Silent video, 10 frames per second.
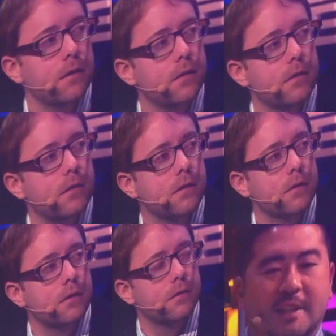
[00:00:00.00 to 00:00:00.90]
I
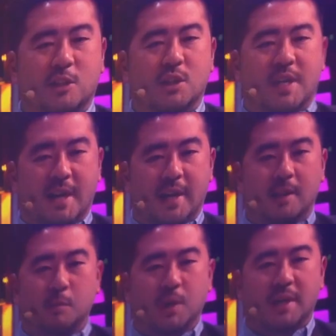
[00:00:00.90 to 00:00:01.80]
think you
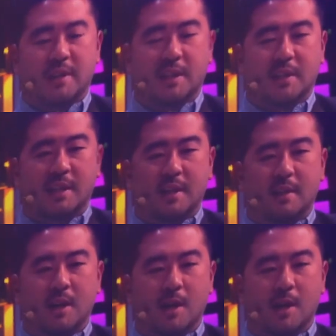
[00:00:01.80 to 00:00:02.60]
can, but I think that